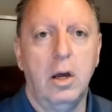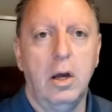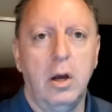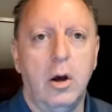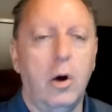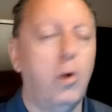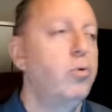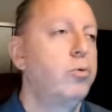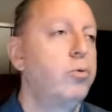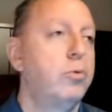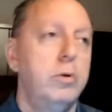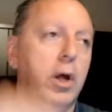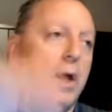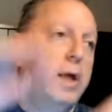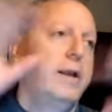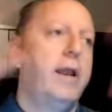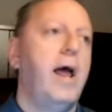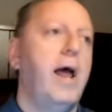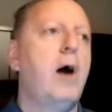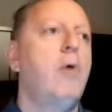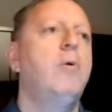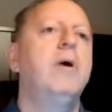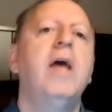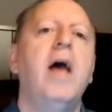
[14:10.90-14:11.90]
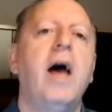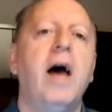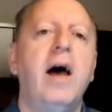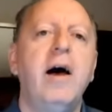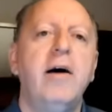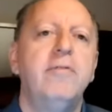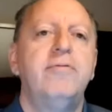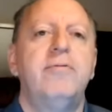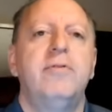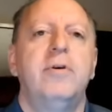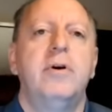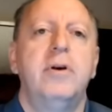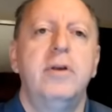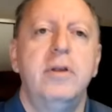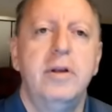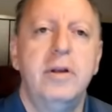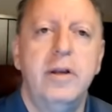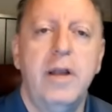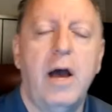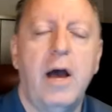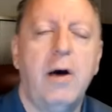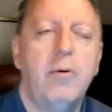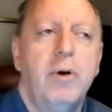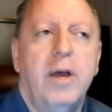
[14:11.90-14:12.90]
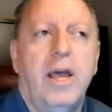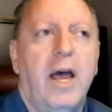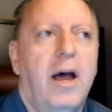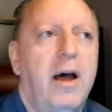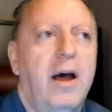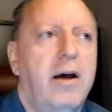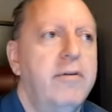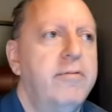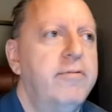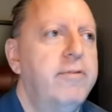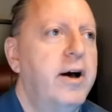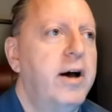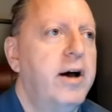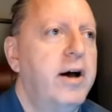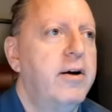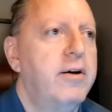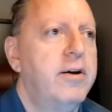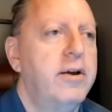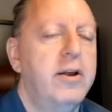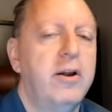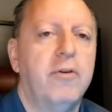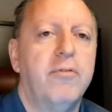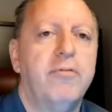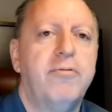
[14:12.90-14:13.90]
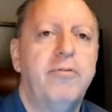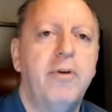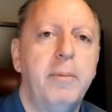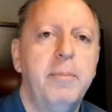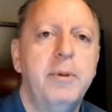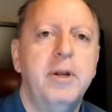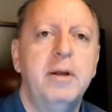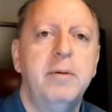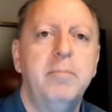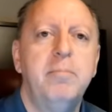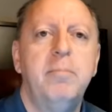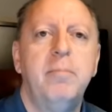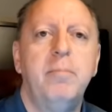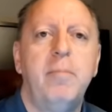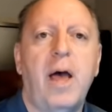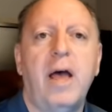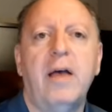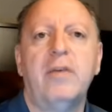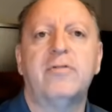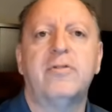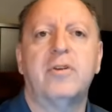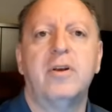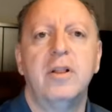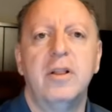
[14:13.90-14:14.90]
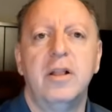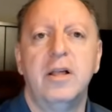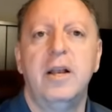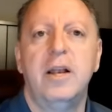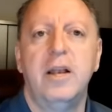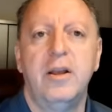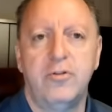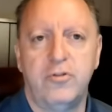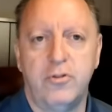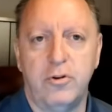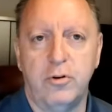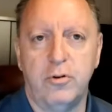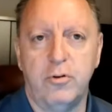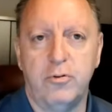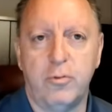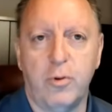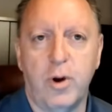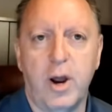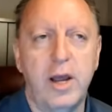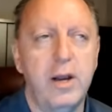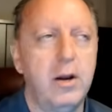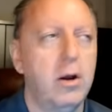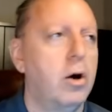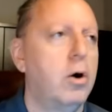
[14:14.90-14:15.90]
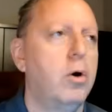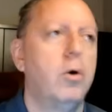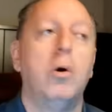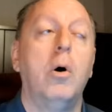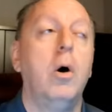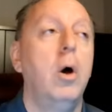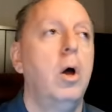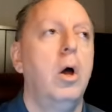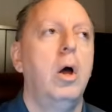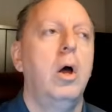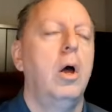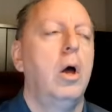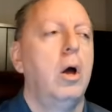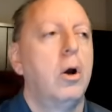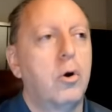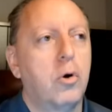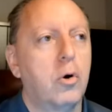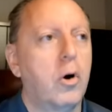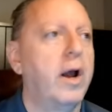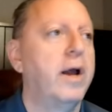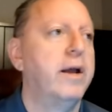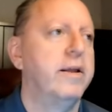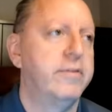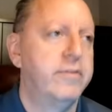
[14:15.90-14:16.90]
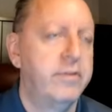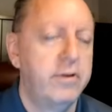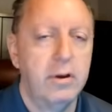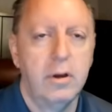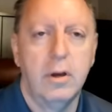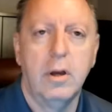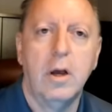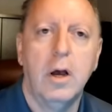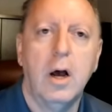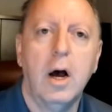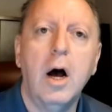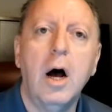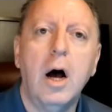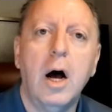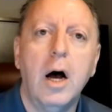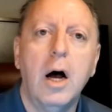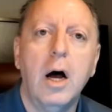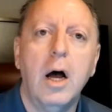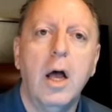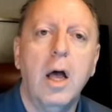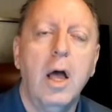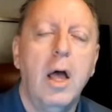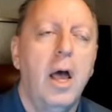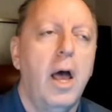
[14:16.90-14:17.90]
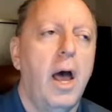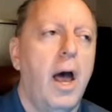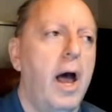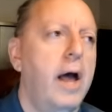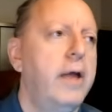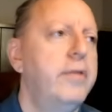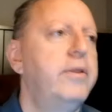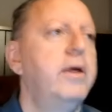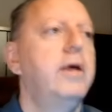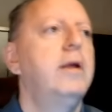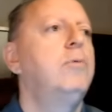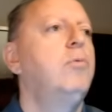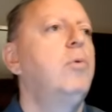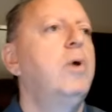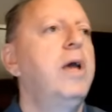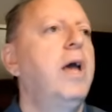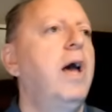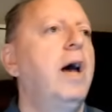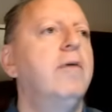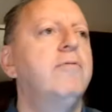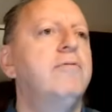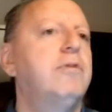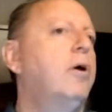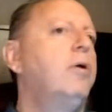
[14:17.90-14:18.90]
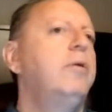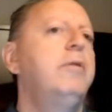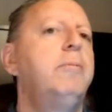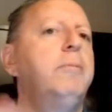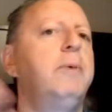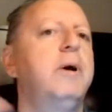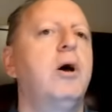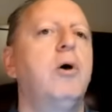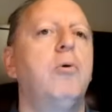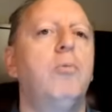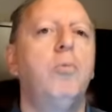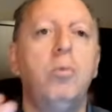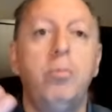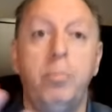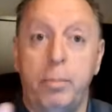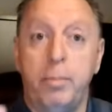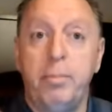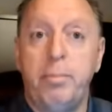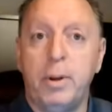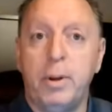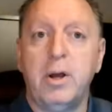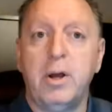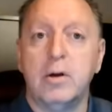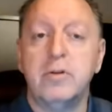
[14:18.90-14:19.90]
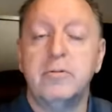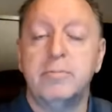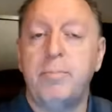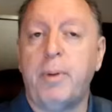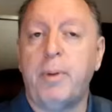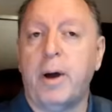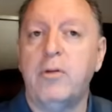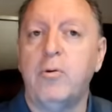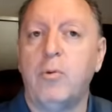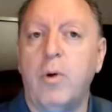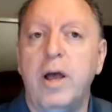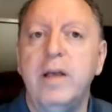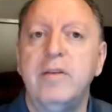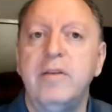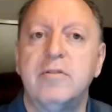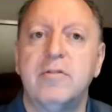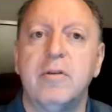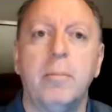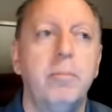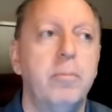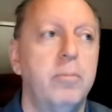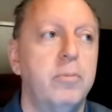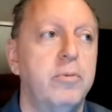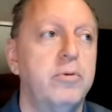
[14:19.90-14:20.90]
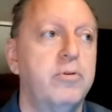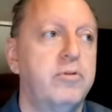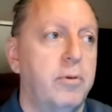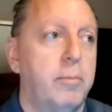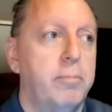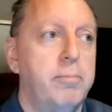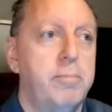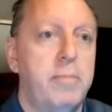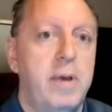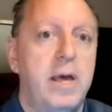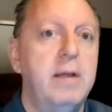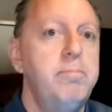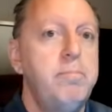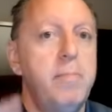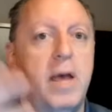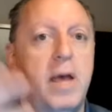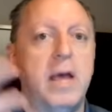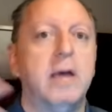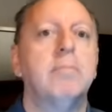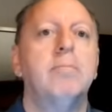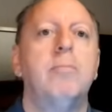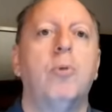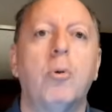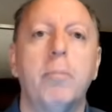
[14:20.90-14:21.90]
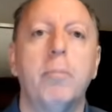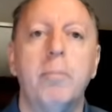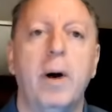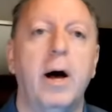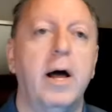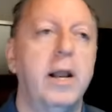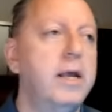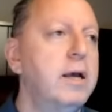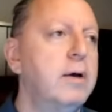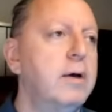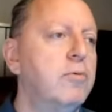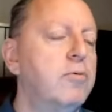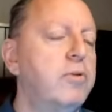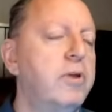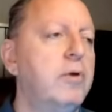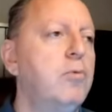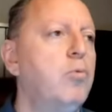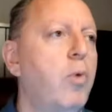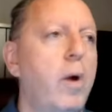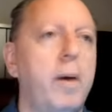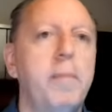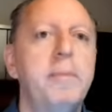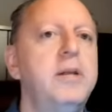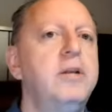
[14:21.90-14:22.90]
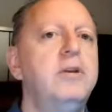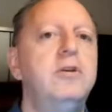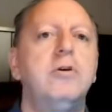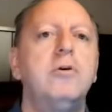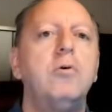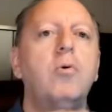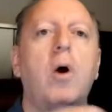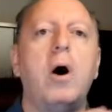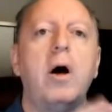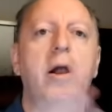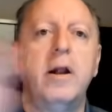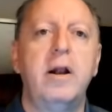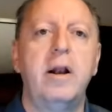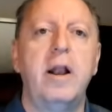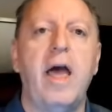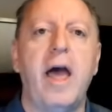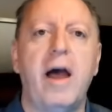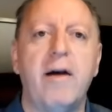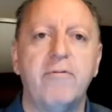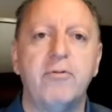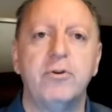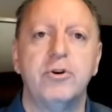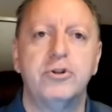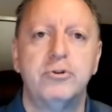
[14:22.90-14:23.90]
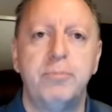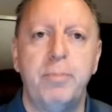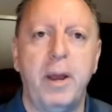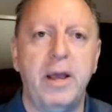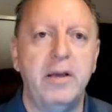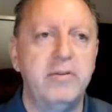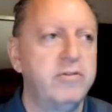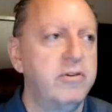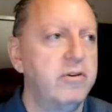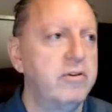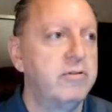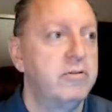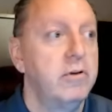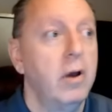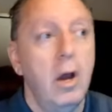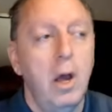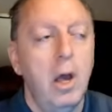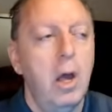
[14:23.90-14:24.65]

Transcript: Oh, now we have now we have uh, you know feminine masculine issues, right? Oh, great. Uh, and then we have and then we go because by the way, some some men make more money than women do on an average basis.